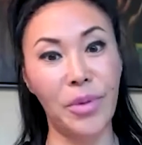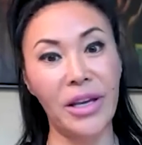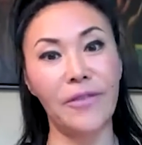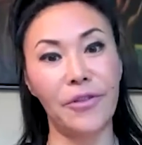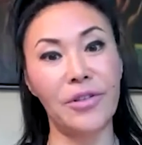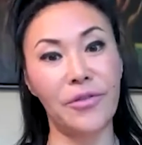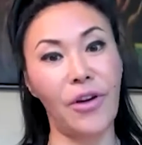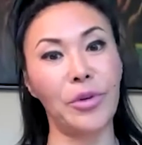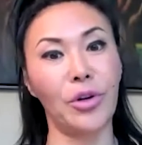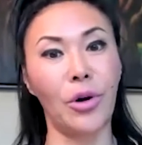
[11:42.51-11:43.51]
But if it's
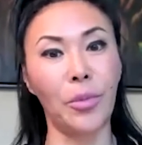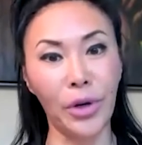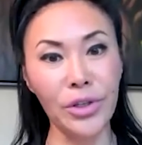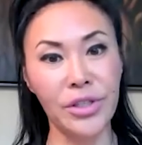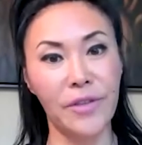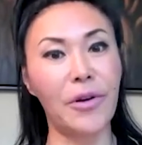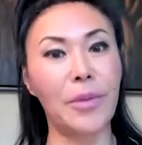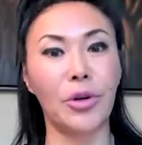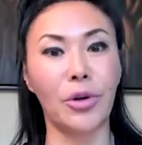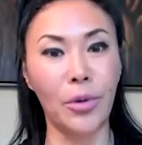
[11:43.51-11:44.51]
from your own person,
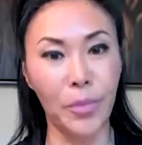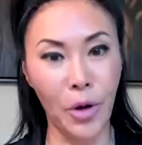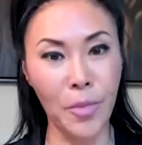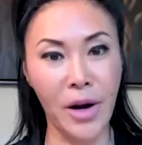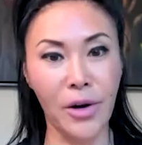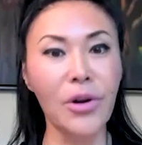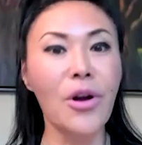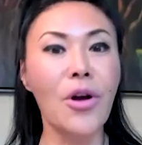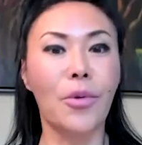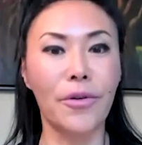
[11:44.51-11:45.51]
from your own bone marrow
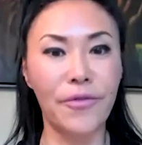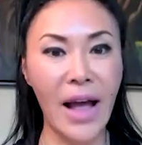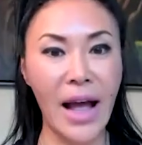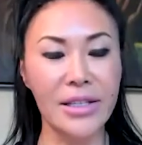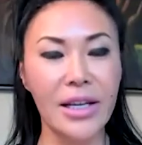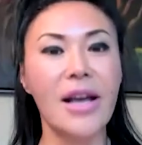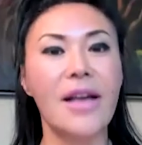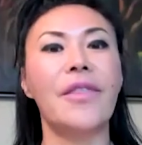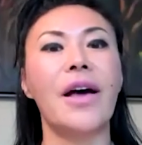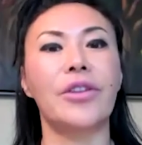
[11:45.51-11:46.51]
or fat,
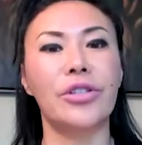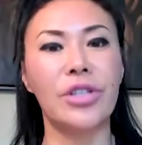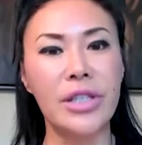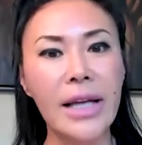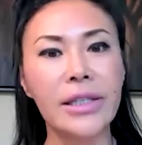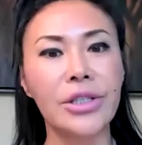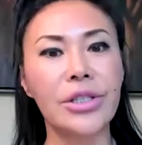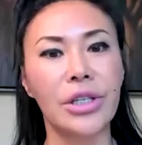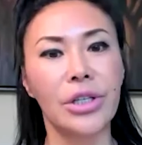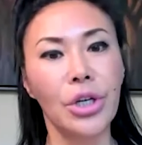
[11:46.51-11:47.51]
then there's a
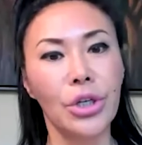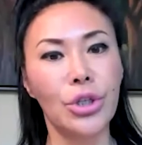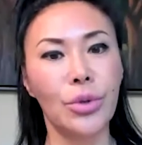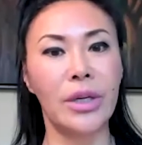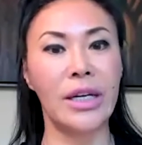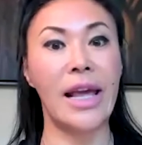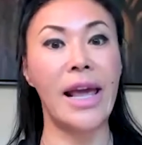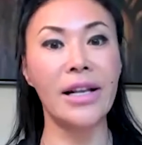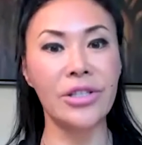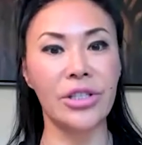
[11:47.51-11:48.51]
tendency to
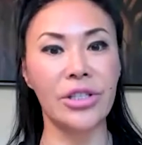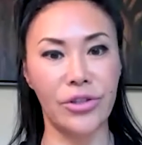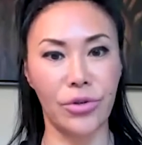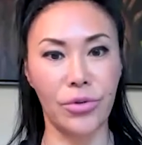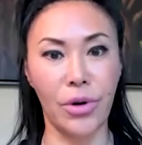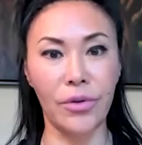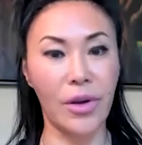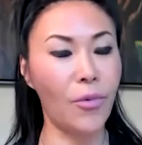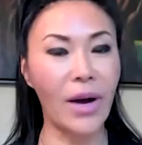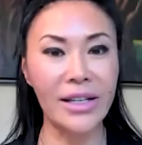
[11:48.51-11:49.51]
enhance cancer
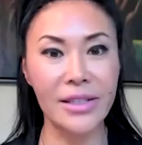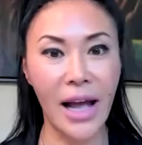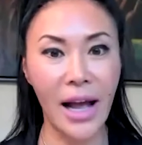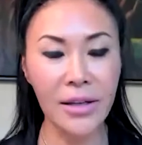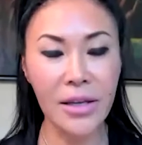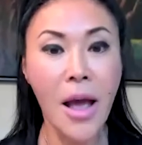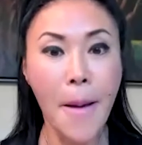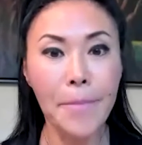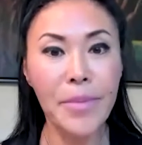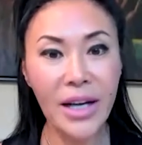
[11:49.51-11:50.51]
growth. And why is that?
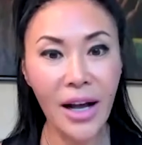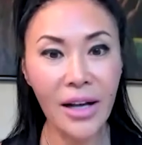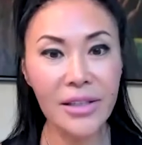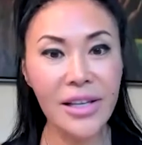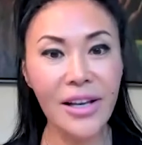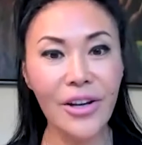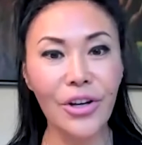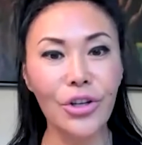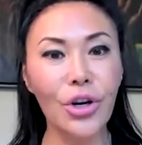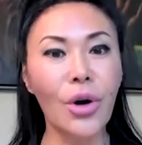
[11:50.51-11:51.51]
Because
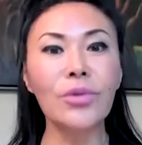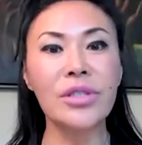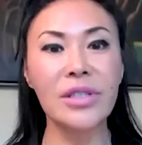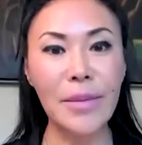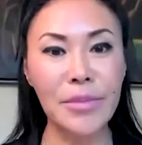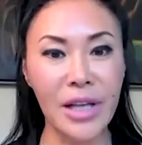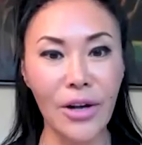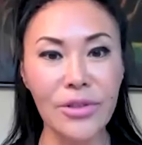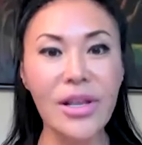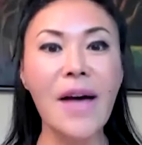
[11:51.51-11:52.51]
your own stem
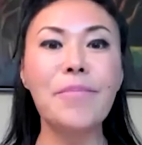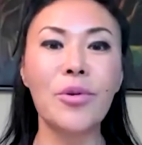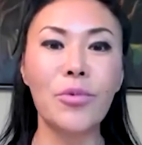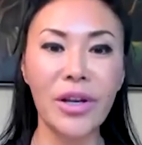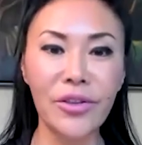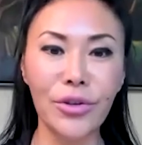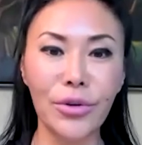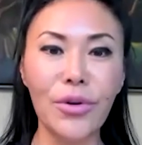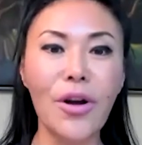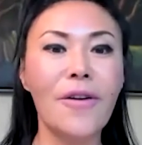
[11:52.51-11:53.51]
cells have been with
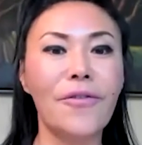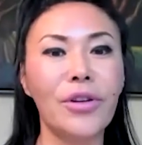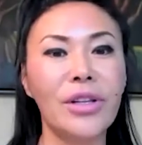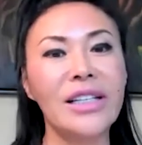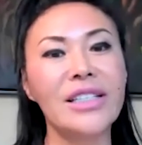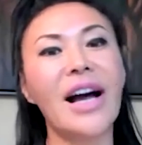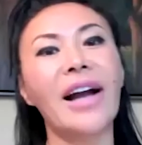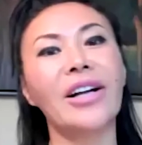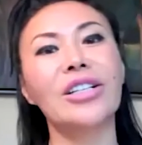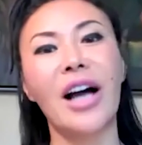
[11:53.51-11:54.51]
you for the
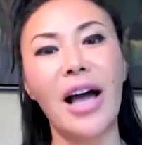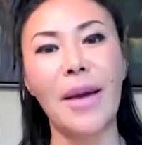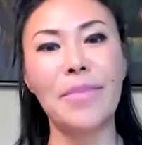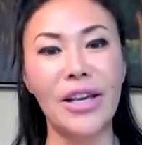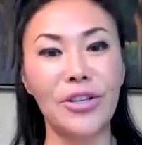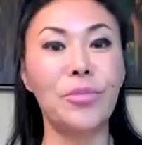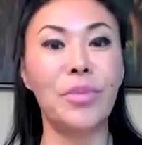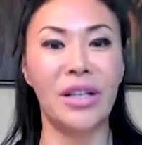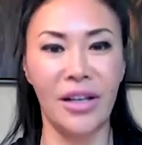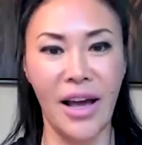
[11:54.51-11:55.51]
entire time that you've
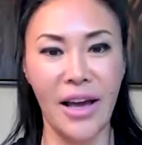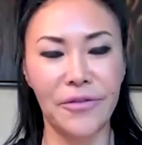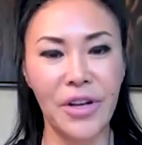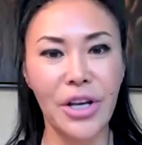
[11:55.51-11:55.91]
been alive.